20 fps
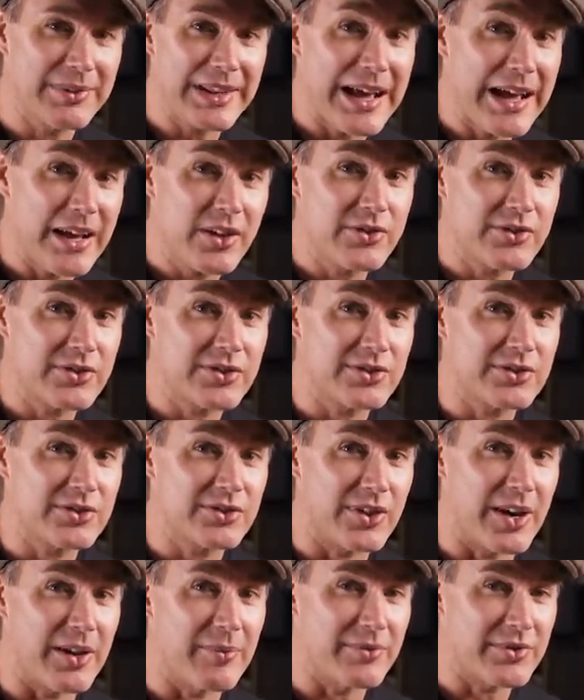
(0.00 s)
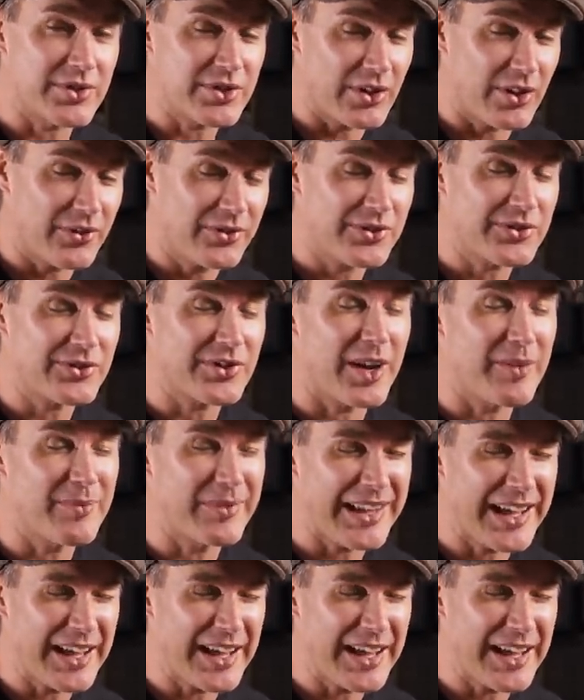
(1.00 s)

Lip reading: loud strum, soft strum,